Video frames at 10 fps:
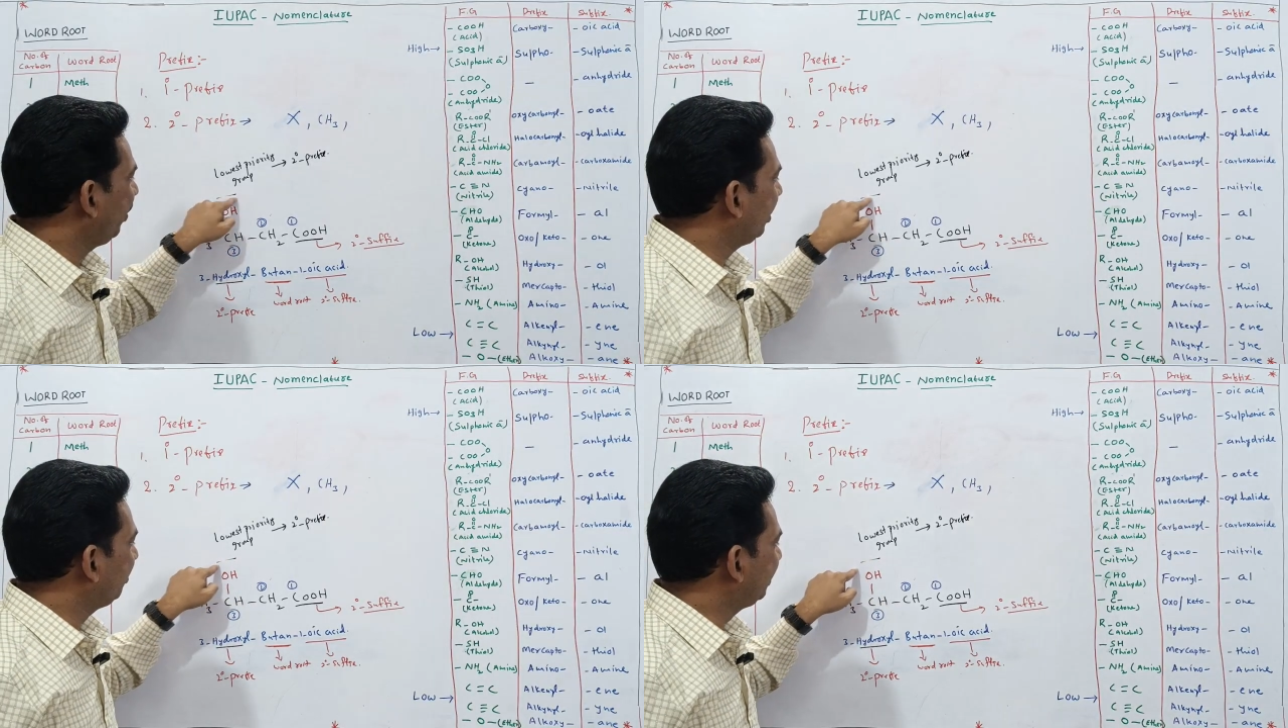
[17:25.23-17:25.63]
we
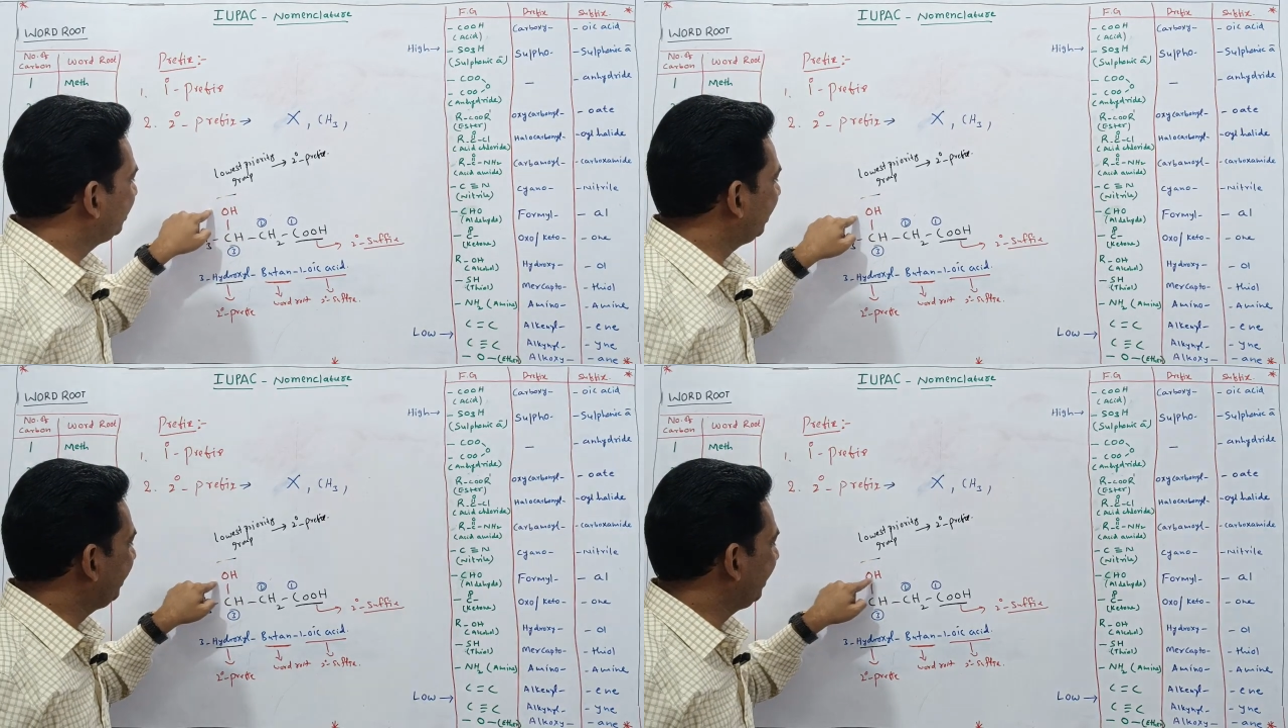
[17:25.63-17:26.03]
are
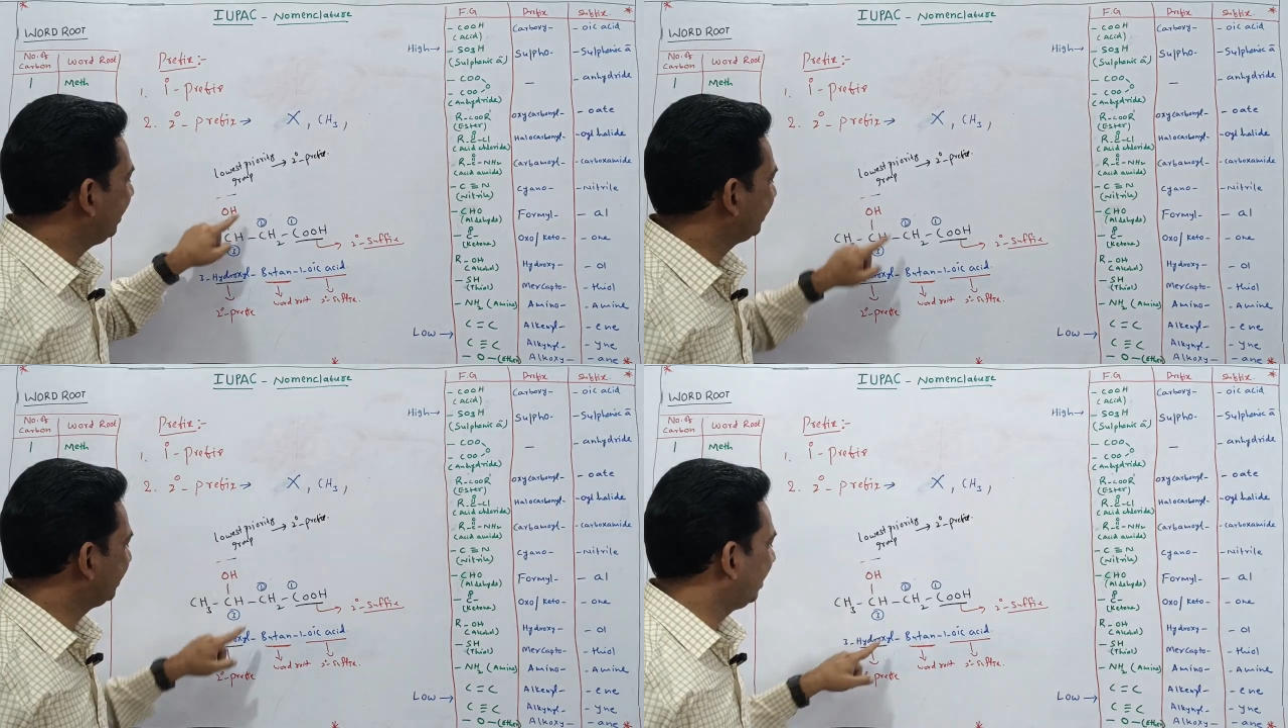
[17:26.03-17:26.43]
mentioning
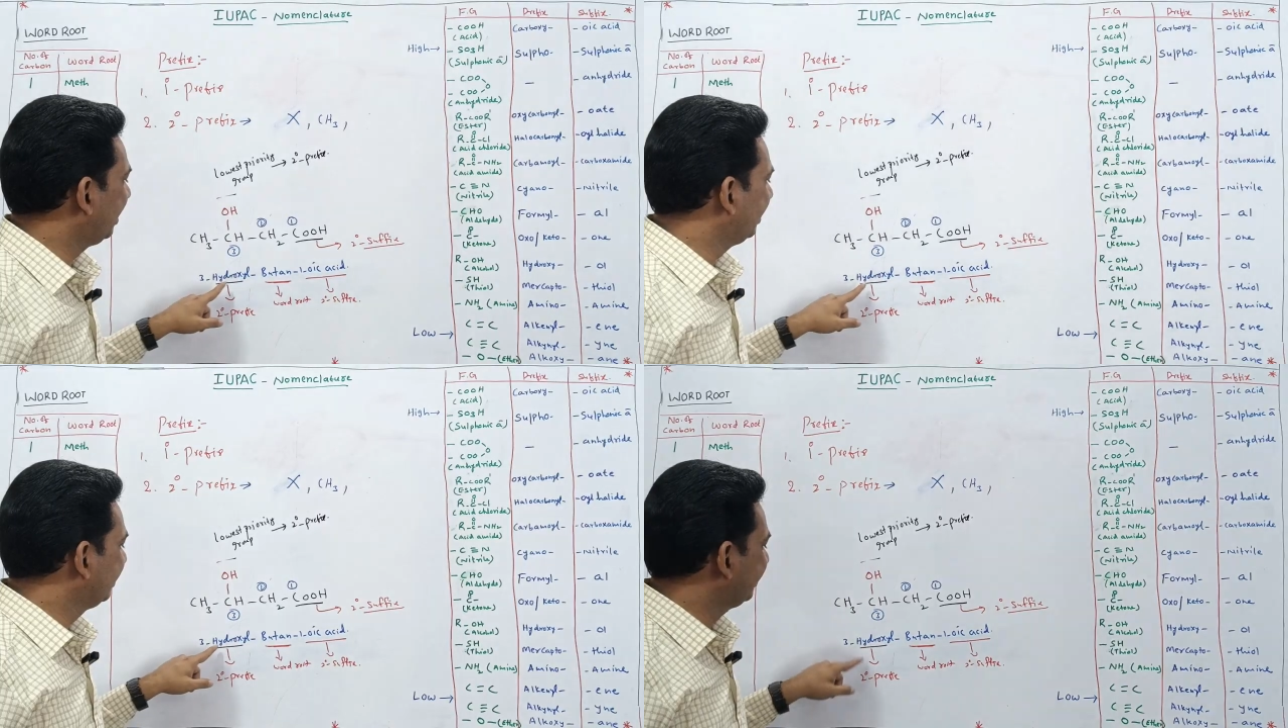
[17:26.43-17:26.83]
as
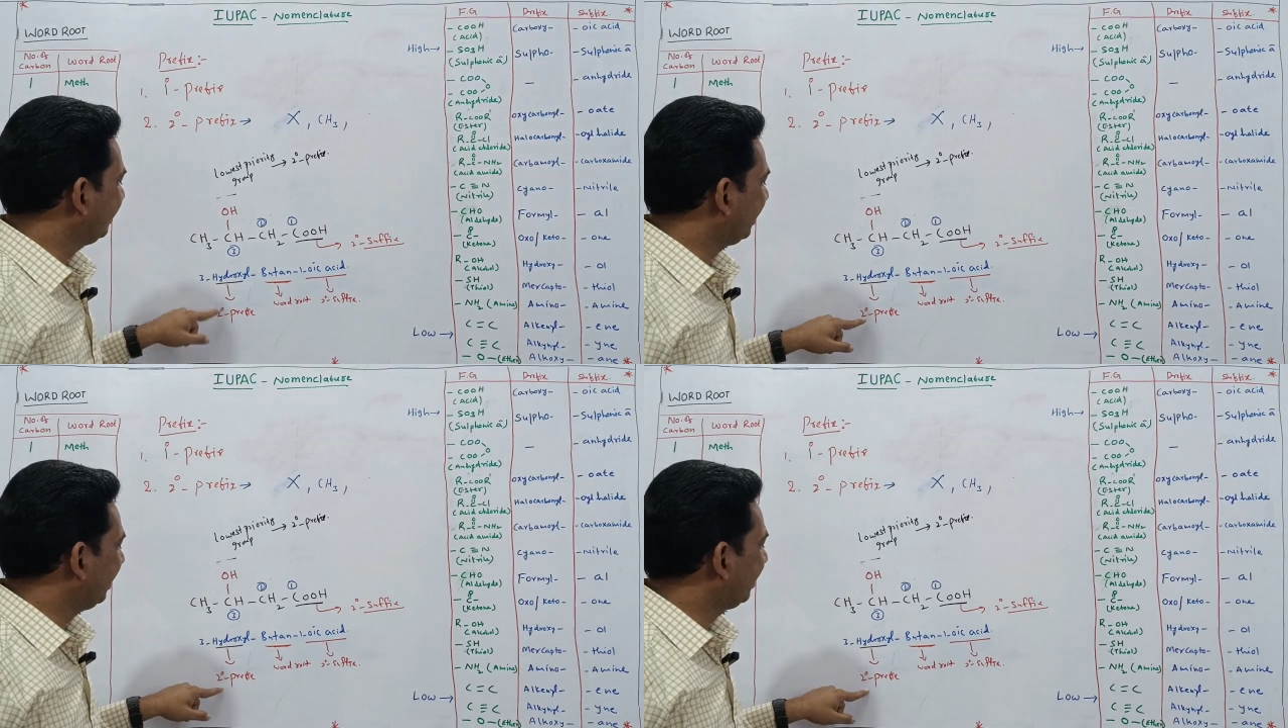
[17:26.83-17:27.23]
the
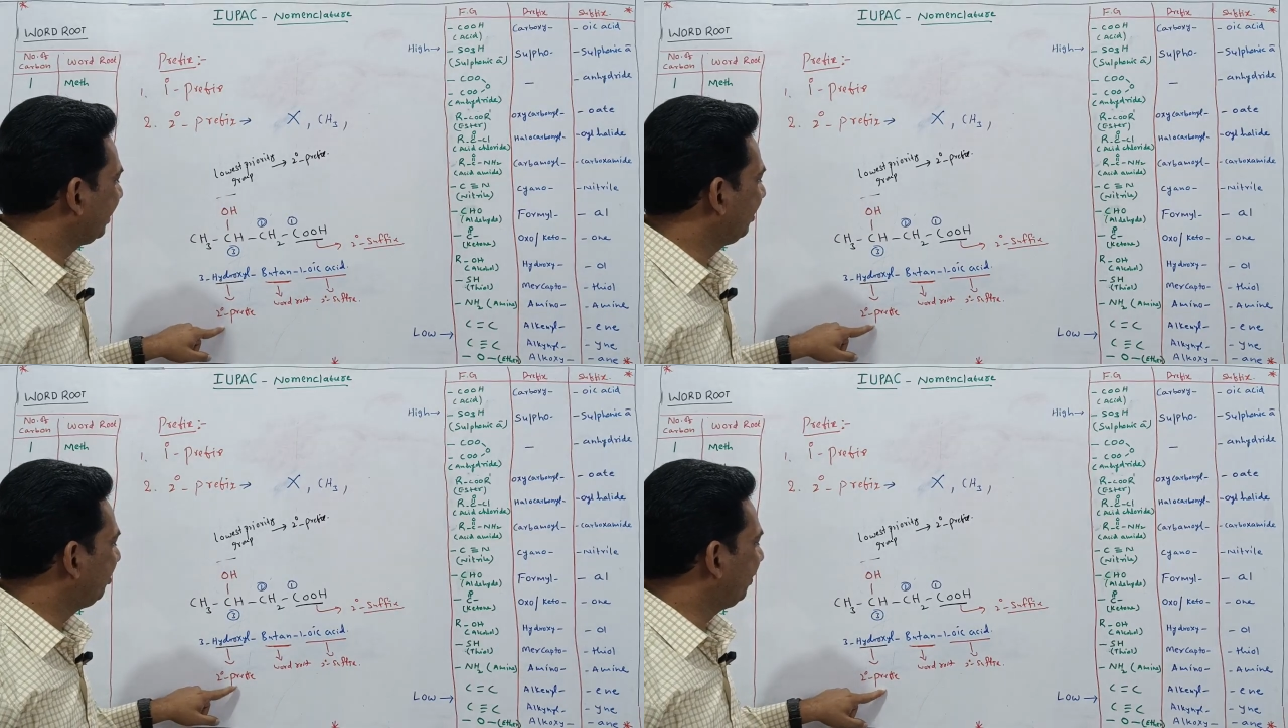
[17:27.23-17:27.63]

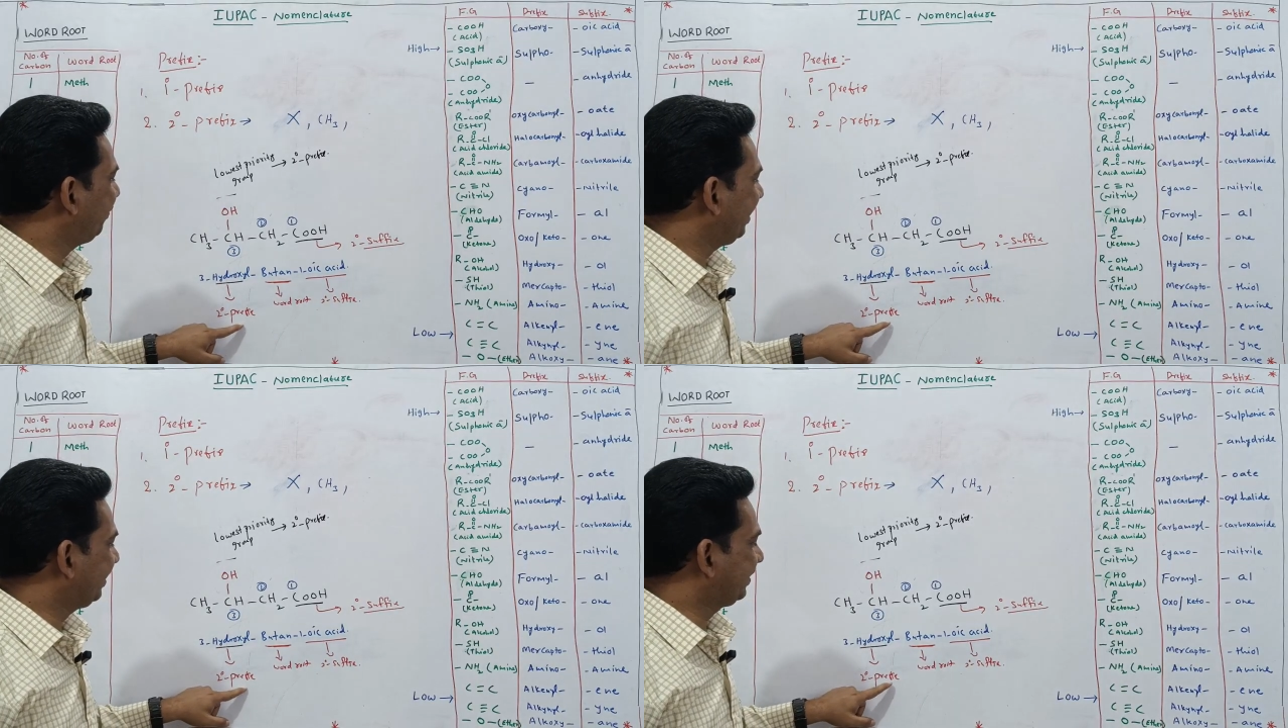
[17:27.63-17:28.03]
secondary
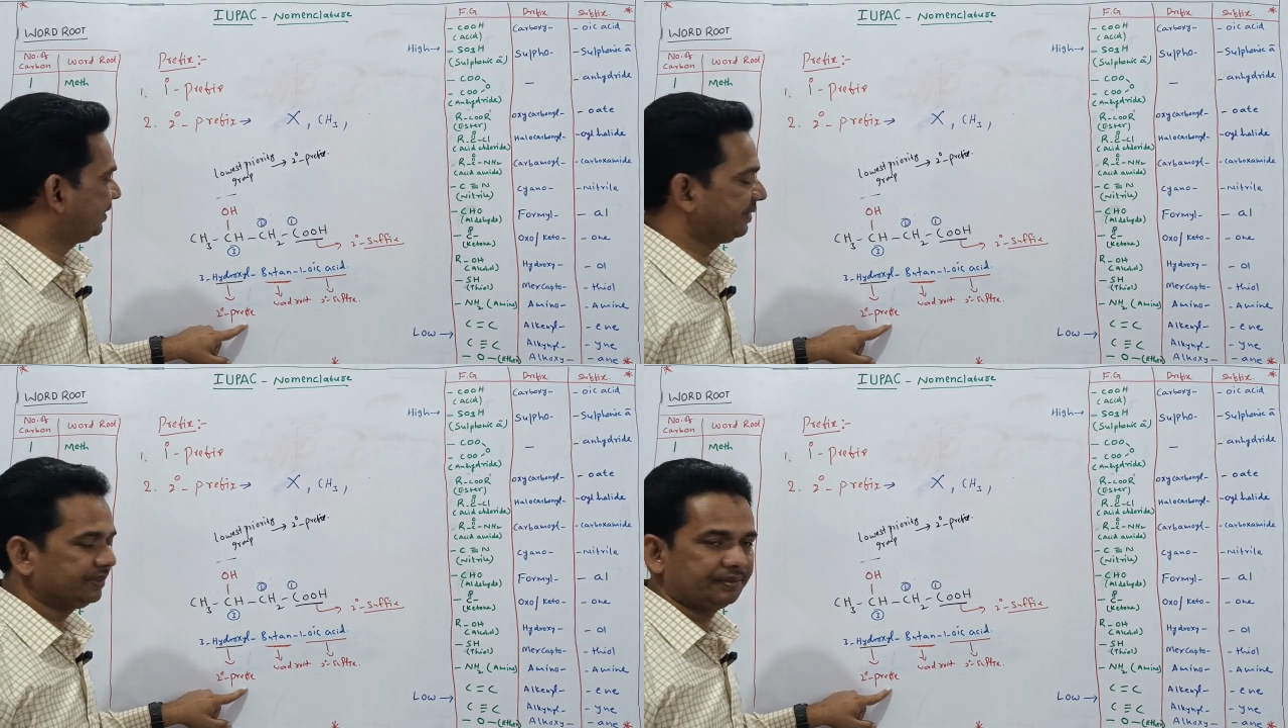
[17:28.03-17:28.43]

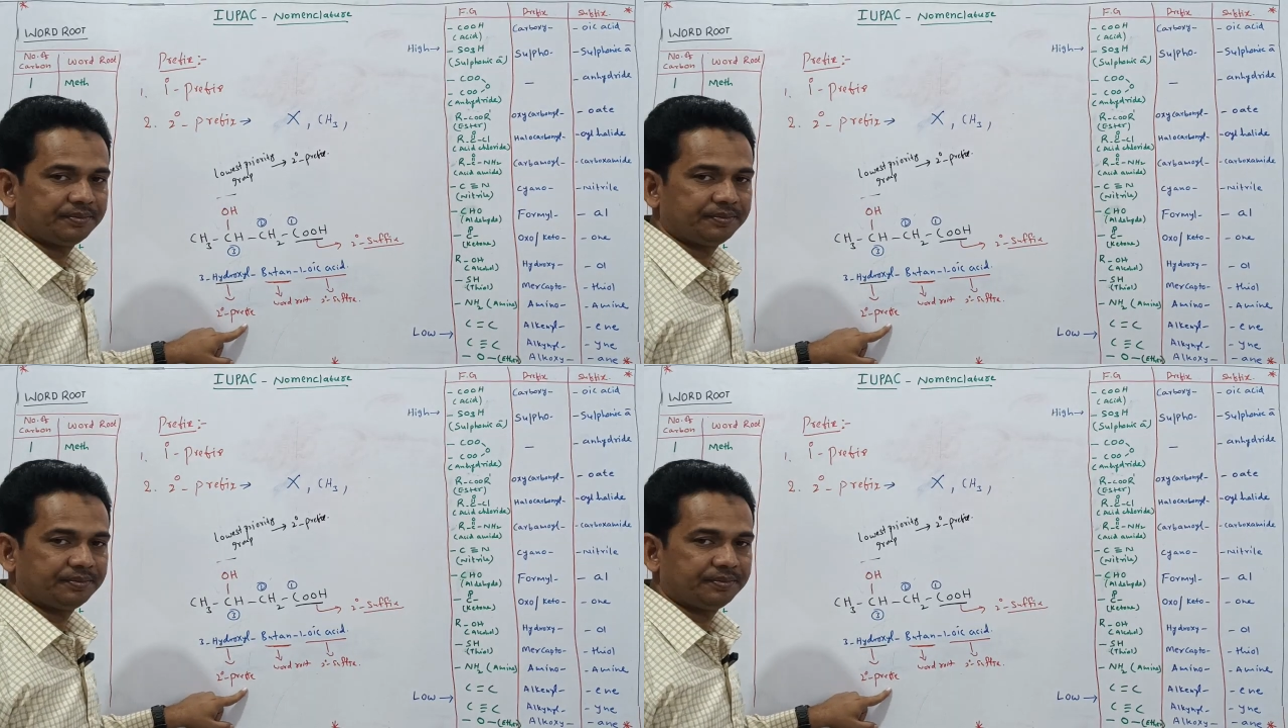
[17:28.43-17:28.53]
prefix.